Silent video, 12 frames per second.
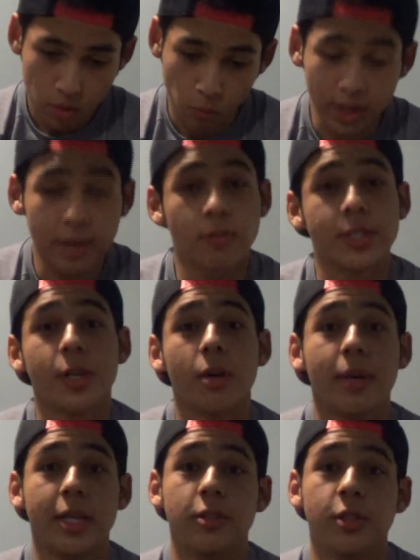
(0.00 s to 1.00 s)
When I first
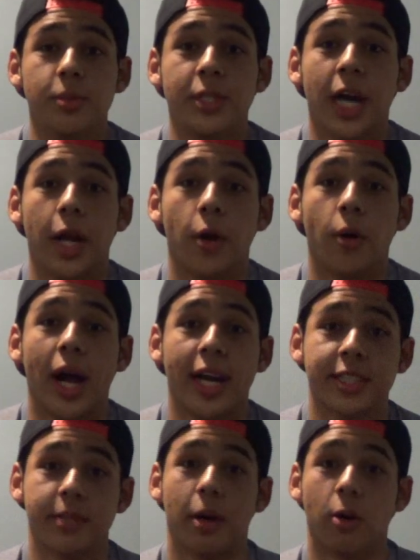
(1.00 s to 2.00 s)
started my YouTube channel,
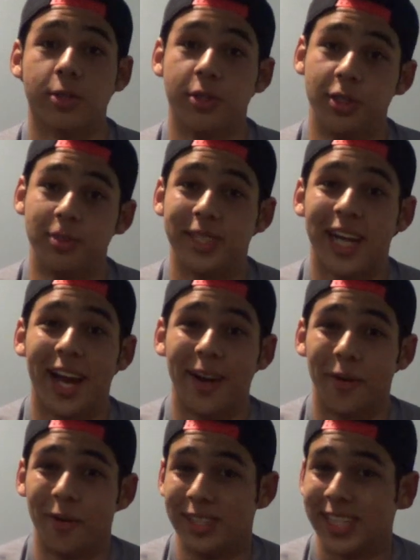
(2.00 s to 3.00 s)
actually my old YouTube
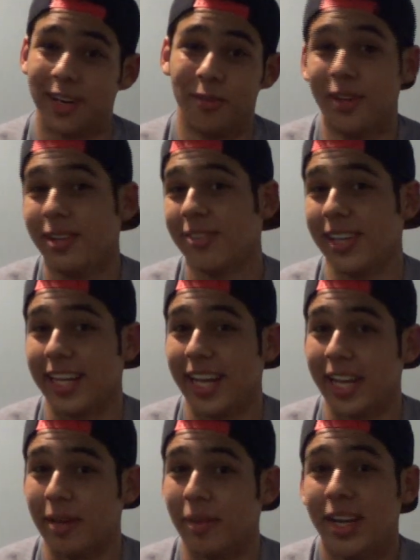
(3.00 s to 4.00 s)
channel, which had a really funny
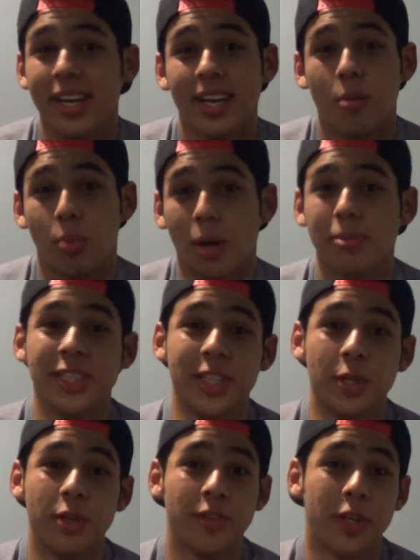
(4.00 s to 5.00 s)
name, props
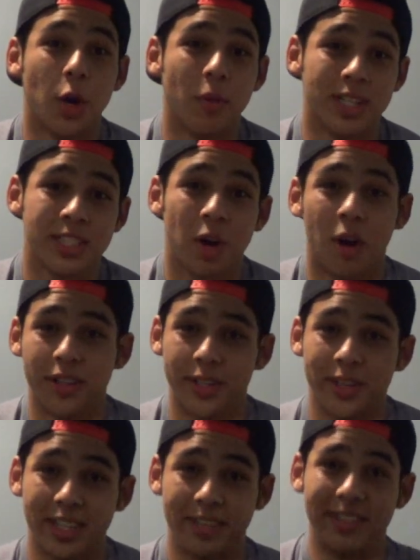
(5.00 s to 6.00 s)
to you if you know what it's called, you
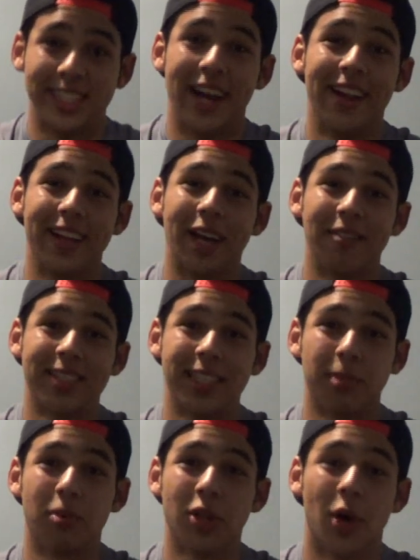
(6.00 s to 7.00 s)
can leave it in the comment
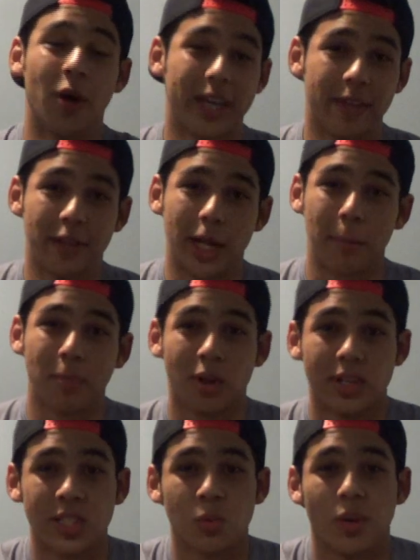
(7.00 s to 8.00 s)
section below, I'll give you like
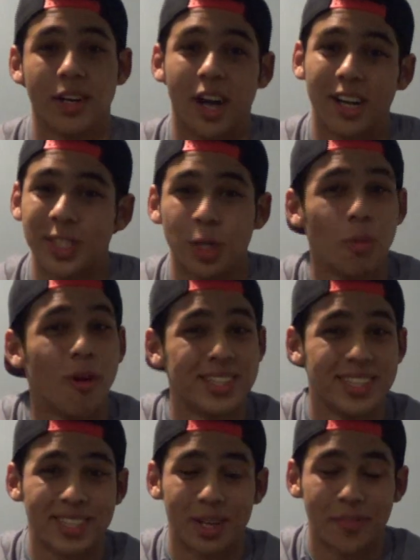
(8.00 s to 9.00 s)
+1 Nacho
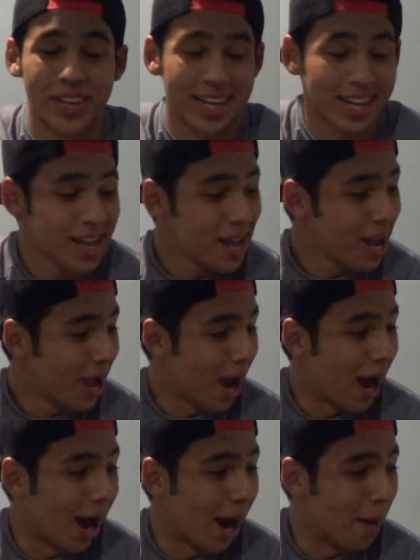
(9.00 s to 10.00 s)
point or something.
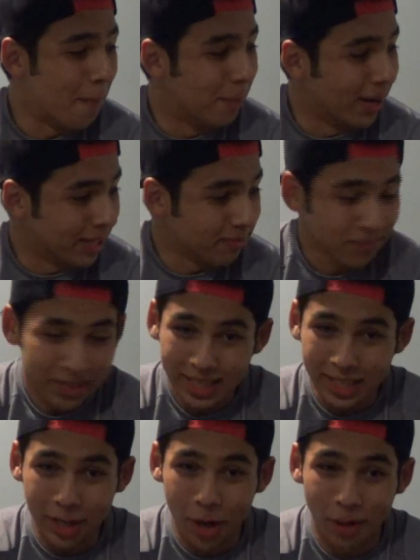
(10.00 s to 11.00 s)
But,
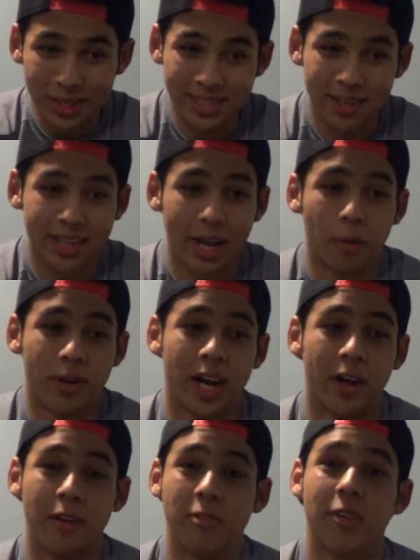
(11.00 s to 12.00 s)
you know, I started that one
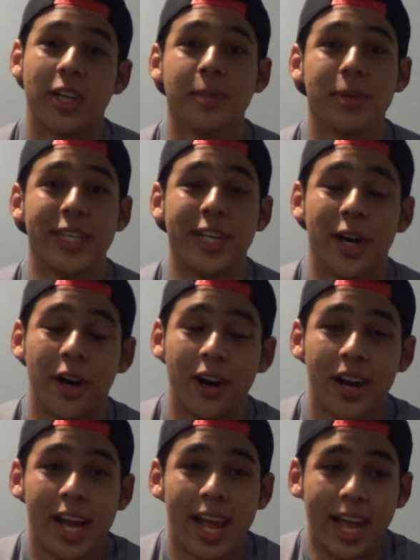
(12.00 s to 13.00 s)
out in freshman
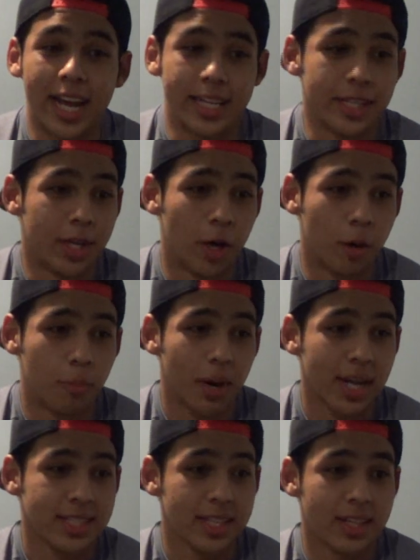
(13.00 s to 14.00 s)
year, and you know, it
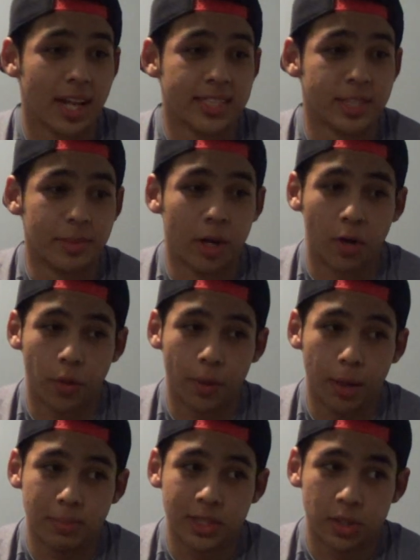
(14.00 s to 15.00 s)
practically lasted me all the
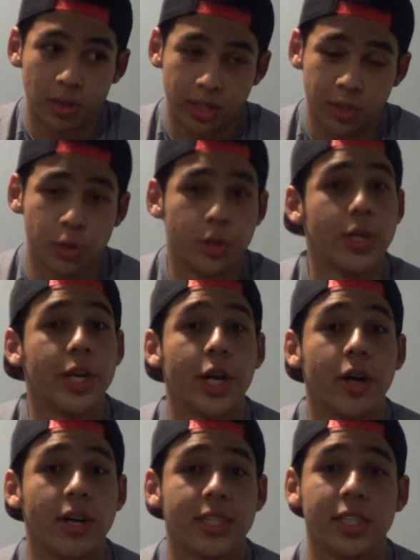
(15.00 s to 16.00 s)
way up until like junior
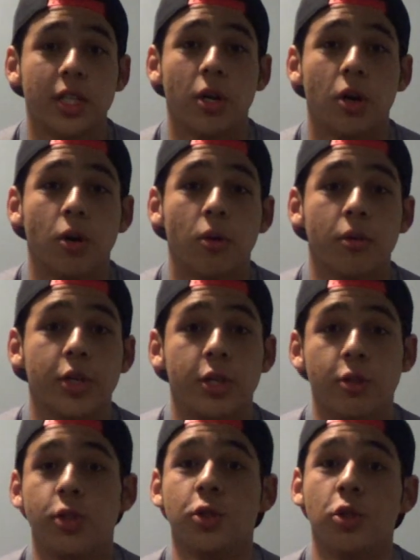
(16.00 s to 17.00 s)
year, until
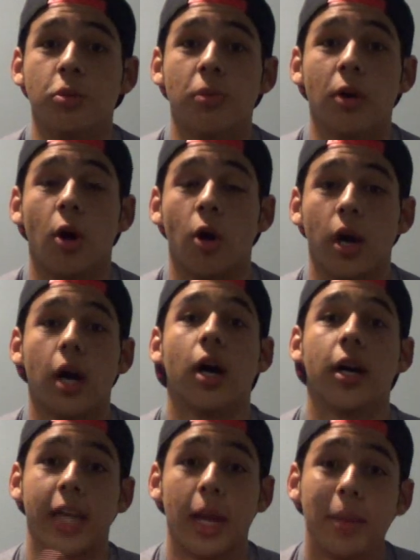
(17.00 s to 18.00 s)
YouTube or
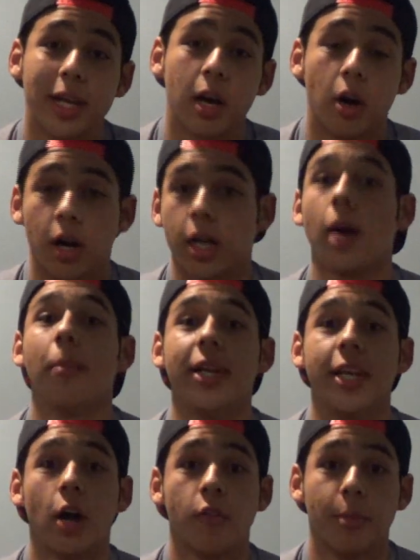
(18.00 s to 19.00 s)
a
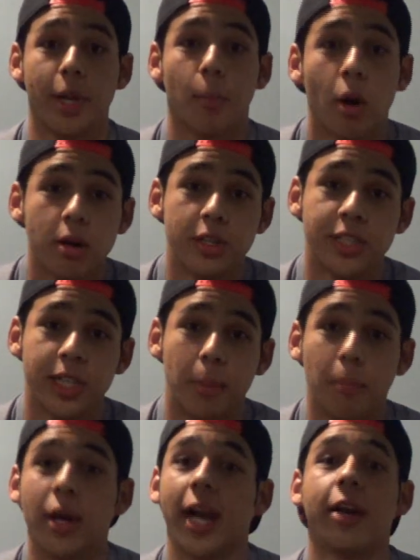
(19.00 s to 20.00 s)
company offered me a
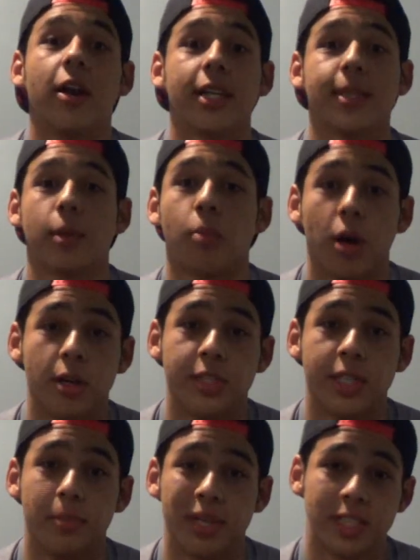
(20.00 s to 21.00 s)
partnership, but I couldn't accept the
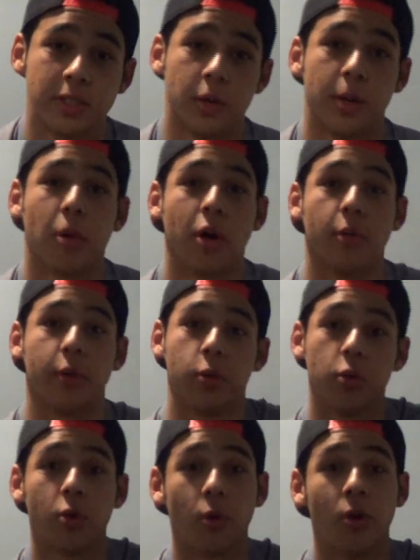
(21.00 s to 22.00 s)
partnership because I was already partnered with
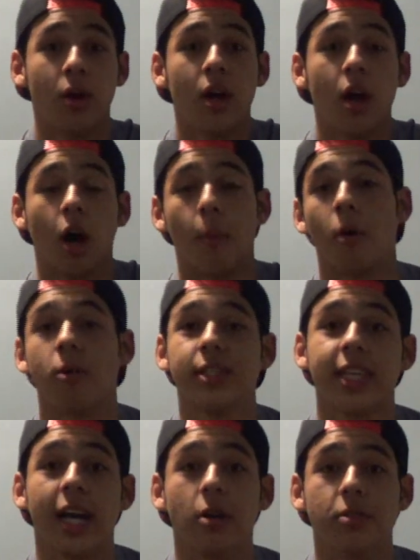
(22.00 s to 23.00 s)
Google on my old
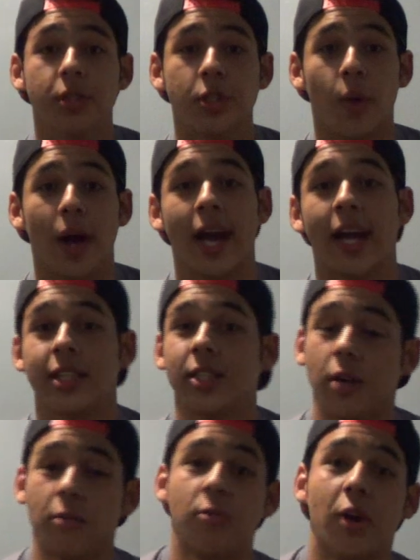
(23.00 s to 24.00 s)
account, so I had to
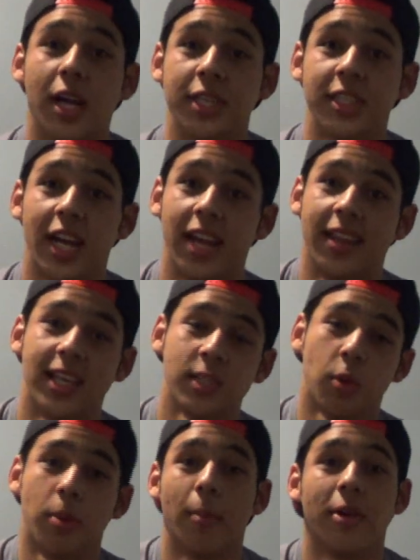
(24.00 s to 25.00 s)
start fresh, and
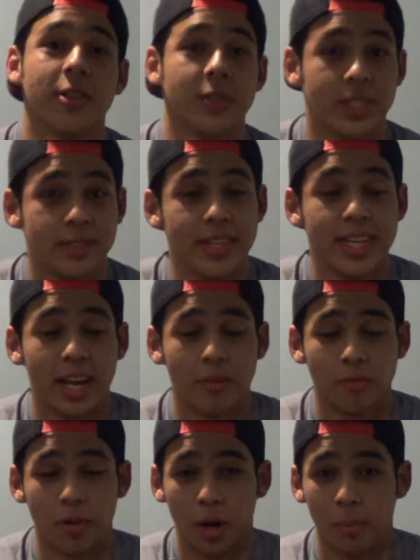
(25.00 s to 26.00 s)
that's where Poppin' Nacho TV
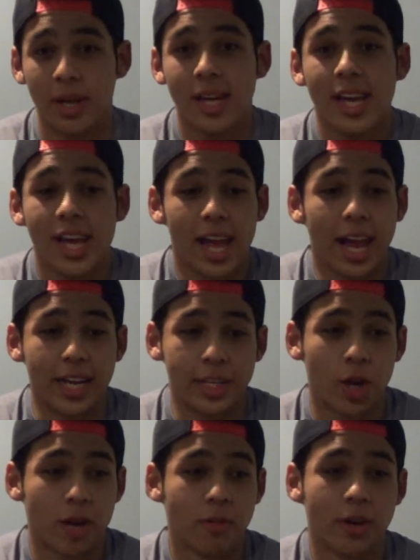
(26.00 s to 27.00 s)
came from. And
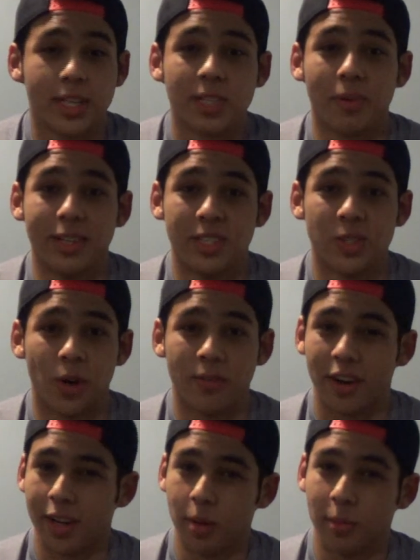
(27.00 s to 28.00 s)
you know, I've already explained the story of
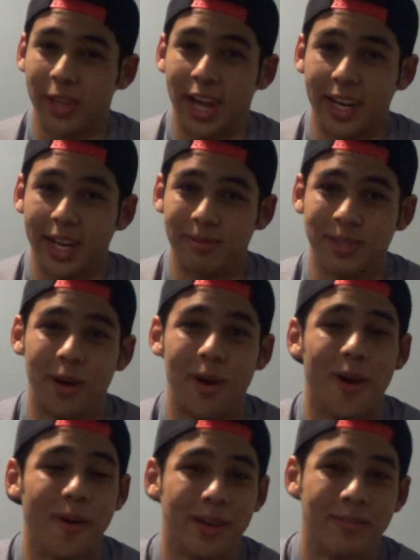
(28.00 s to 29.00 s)
how I came up with that name,
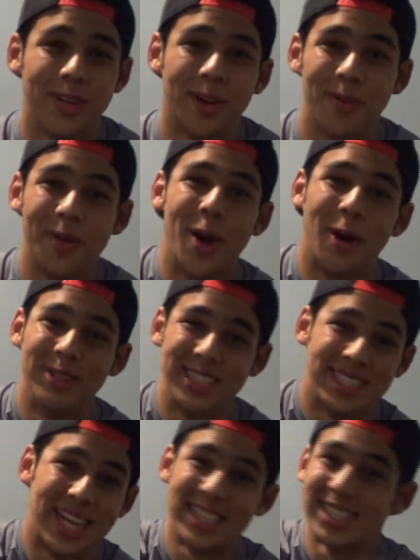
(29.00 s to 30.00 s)
so if you don't know,
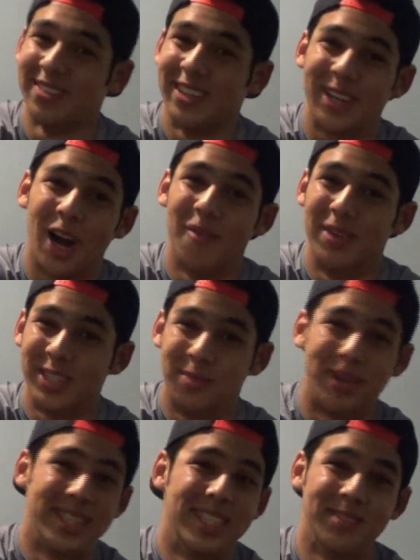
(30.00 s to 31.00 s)
just ask someone in the comments or
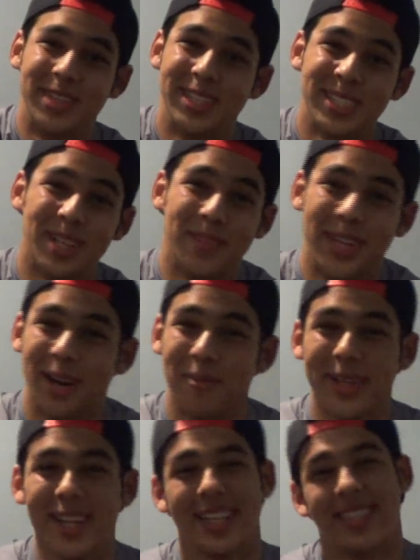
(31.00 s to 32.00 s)
message me or something, and I'll
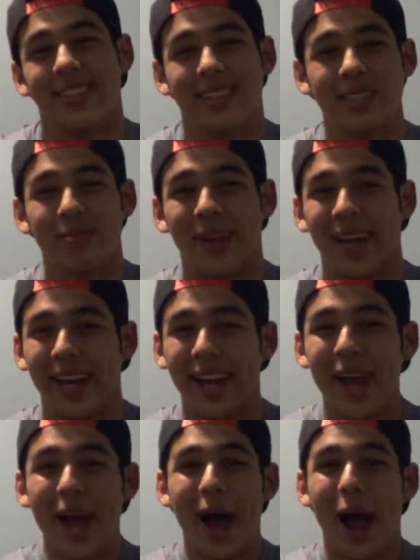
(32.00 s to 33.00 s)
be glad to explain.
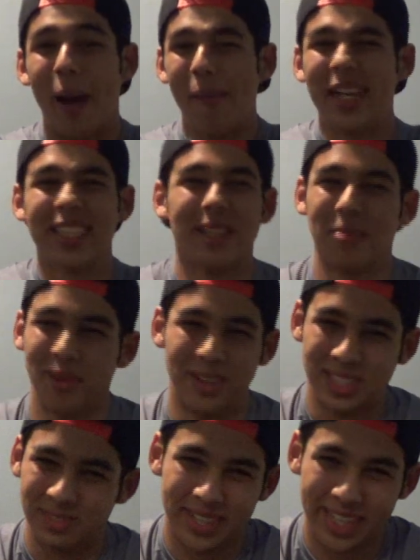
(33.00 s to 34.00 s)
That's not the point of
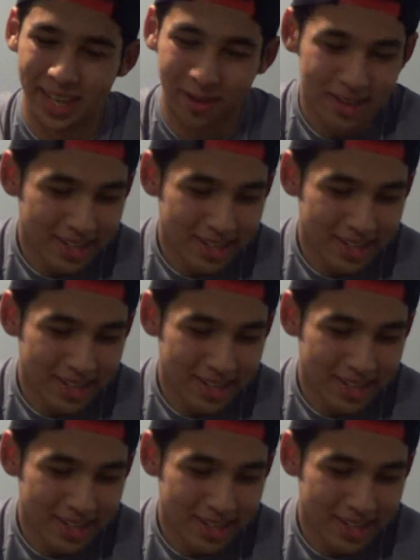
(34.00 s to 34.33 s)
this video.